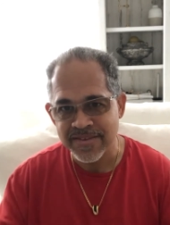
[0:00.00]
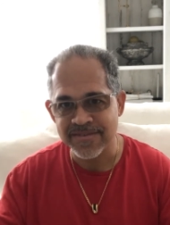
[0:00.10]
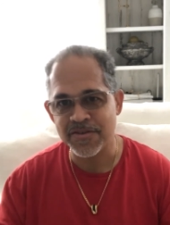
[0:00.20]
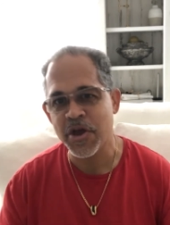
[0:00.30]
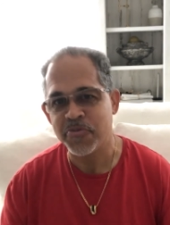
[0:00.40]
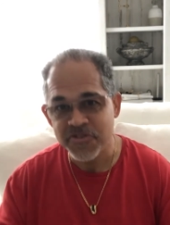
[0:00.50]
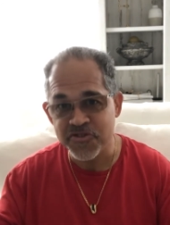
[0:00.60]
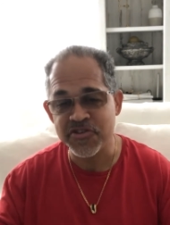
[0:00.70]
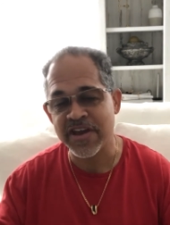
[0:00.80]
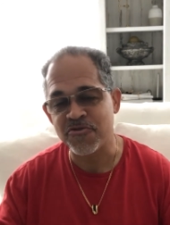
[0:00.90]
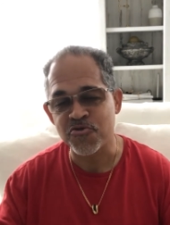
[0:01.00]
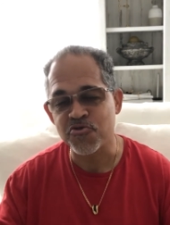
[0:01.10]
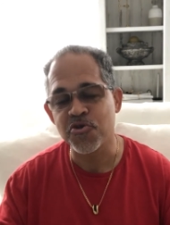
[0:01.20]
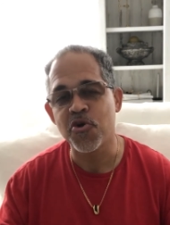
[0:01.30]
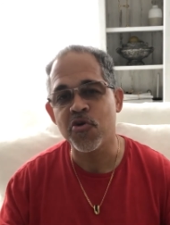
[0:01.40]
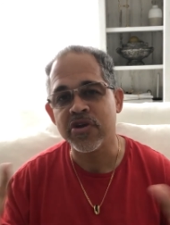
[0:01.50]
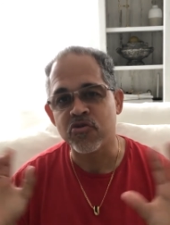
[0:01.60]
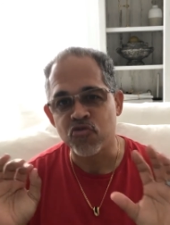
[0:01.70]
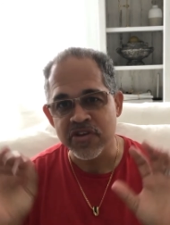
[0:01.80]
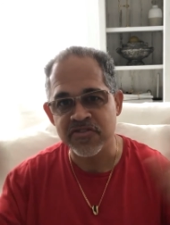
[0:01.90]
help this channel grow and to
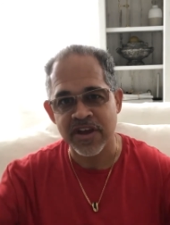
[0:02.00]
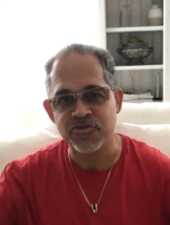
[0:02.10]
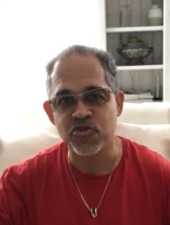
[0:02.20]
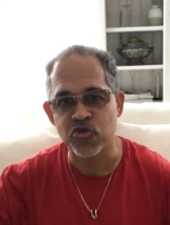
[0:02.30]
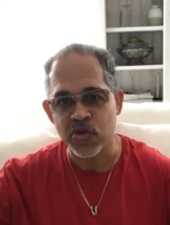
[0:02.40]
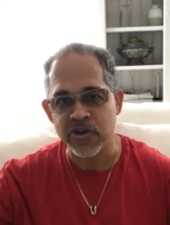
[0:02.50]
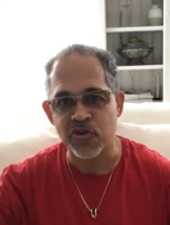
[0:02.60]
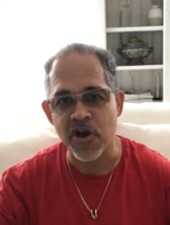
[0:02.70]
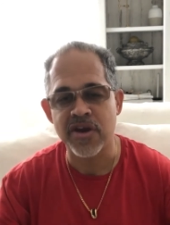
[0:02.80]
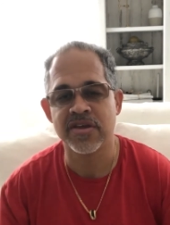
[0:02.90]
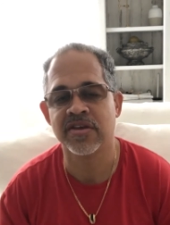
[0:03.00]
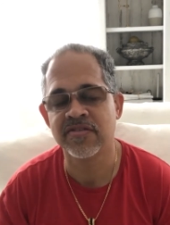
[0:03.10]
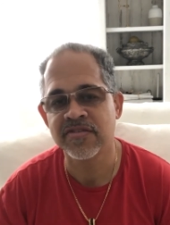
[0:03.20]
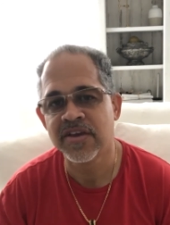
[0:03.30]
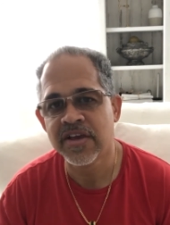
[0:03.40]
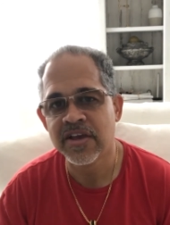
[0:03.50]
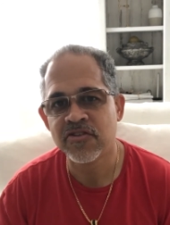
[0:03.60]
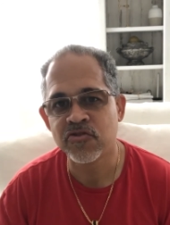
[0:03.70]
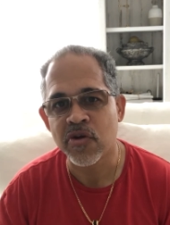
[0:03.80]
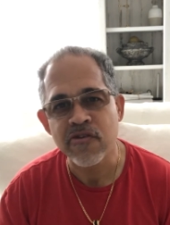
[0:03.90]
reach out to a greater audience,
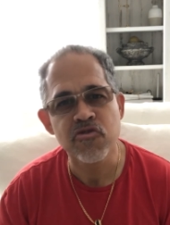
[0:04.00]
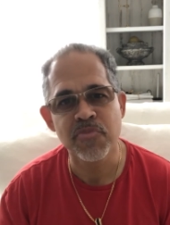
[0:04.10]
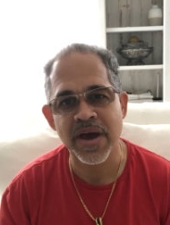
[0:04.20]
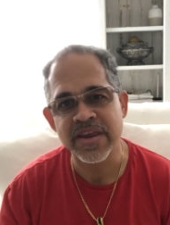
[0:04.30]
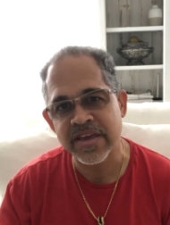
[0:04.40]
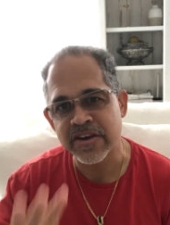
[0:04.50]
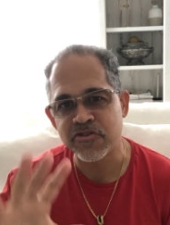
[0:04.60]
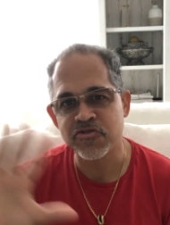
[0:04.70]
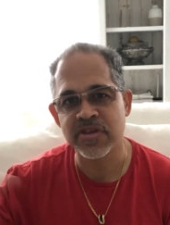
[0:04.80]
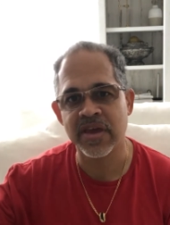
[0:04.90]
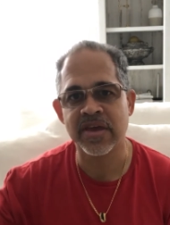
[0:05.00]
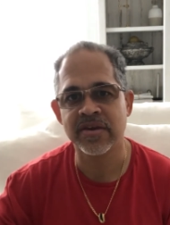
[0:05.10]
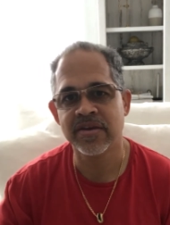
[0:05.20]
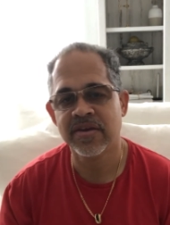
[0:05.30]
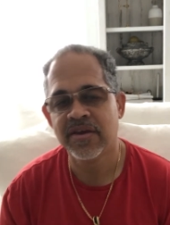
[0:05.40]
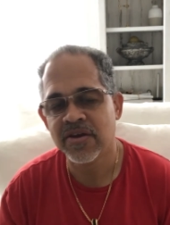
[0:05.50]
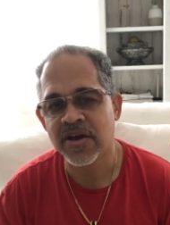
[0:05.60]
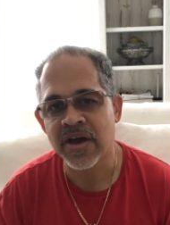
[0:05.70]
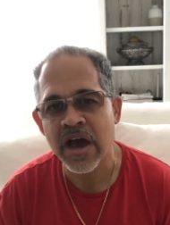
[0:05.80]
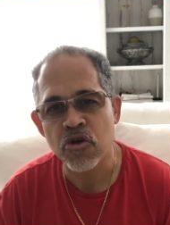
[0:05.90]
so everybody can understand
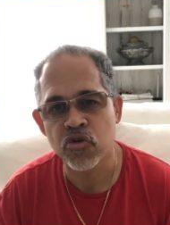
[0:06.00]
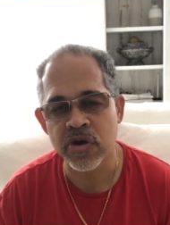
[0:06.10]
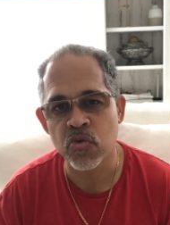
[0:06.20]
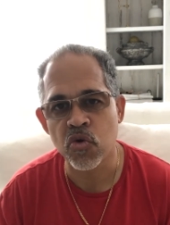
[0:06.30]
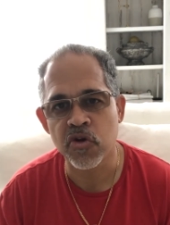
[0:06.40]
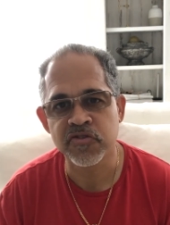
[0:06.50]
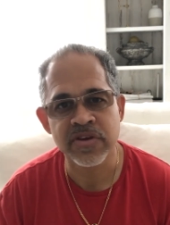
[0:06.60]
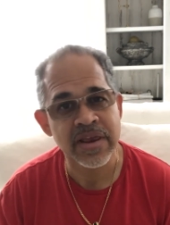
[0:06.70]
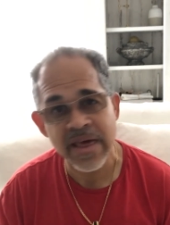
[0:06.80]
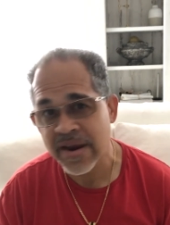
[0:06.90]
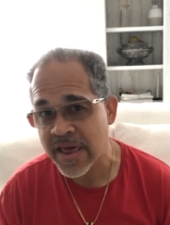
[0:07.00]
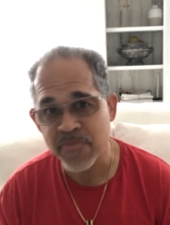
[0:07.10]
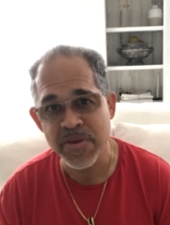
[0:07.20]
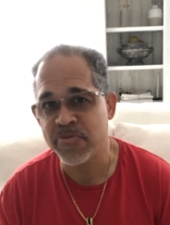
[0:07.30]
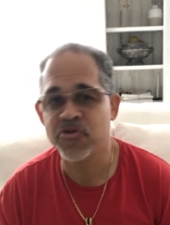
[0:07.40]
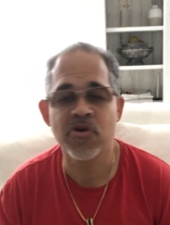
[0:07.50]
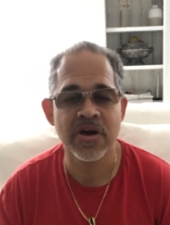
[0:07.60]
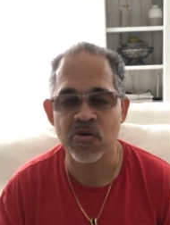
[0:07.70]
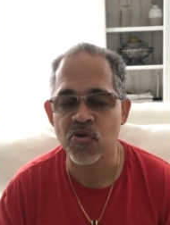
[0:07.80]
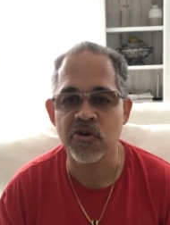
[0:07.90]
how credit works. And not a lot of people know how
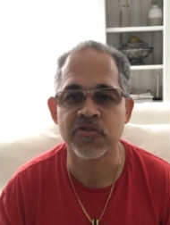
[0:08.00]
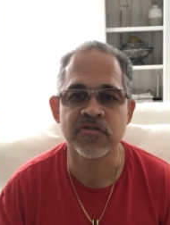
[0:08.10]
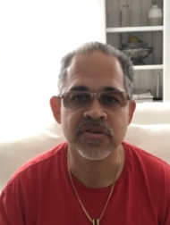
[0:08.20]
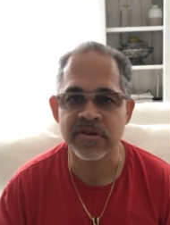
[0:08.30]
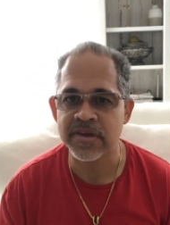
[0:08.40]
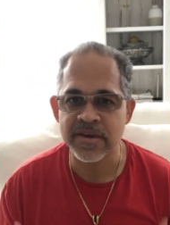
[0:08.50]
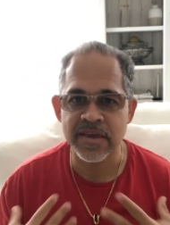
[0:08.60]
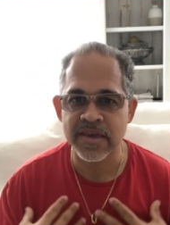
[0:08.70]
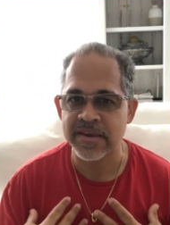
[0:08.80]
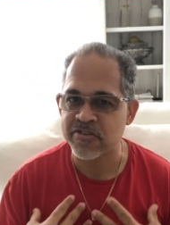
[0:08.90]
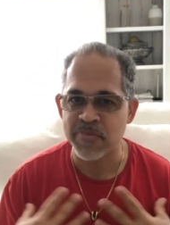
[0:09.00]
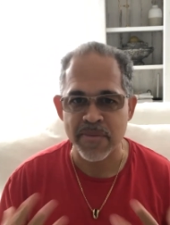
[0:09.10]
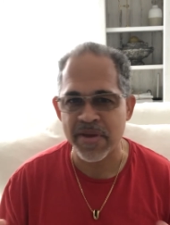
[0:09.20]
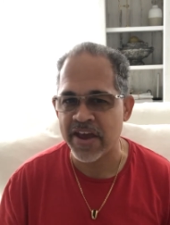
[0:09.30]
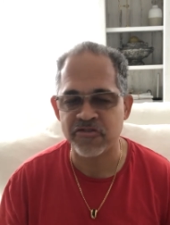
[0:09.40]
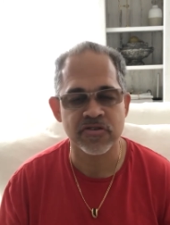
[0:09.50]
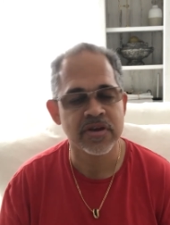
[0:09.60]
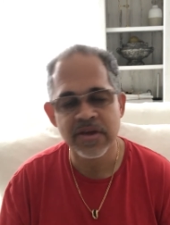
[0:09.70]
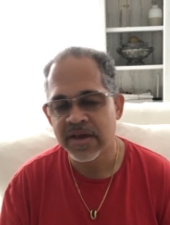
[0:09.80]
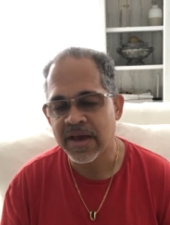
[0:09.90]
it works. And again, that's my passion.
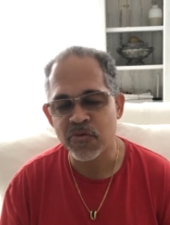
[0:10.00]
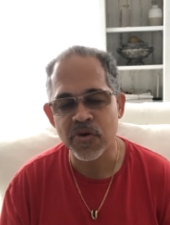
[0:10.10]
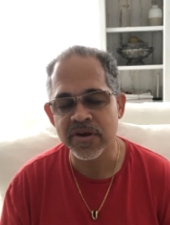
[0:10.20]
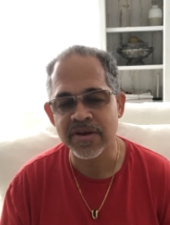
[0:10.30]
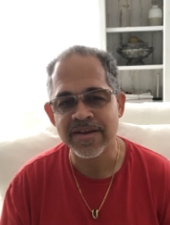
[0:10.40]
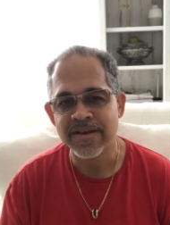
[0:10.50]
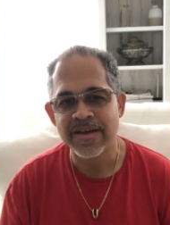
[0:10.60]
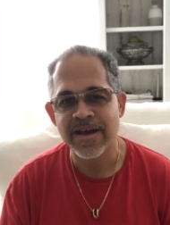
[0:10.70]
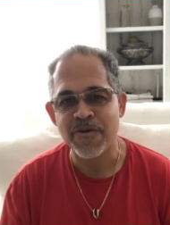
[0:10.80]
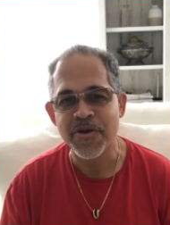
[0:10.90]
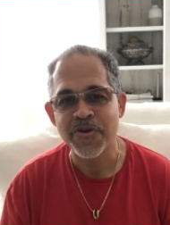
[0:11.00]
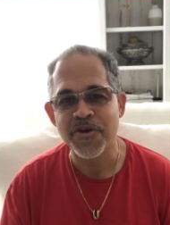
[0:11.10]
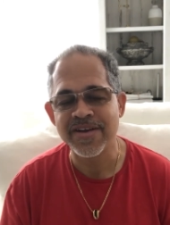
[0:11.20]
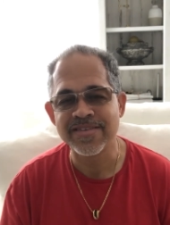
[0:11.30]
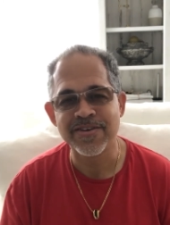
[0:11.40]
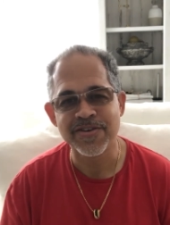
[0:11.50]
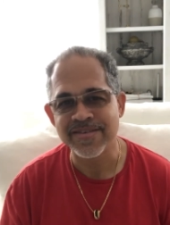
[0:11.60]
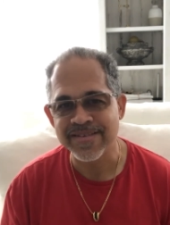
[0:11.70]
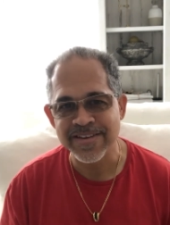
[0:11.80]
I wanna go out there and